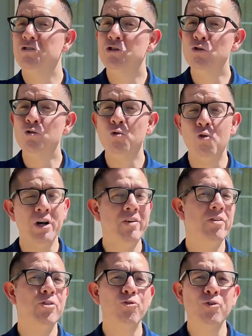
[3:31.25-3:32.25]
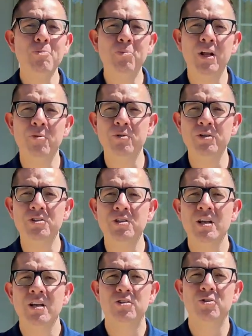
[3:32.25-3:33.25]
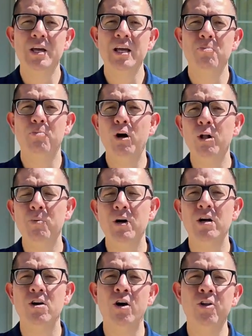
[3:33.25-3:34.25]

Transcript: 2, or even 3 plumbers to get a ballpark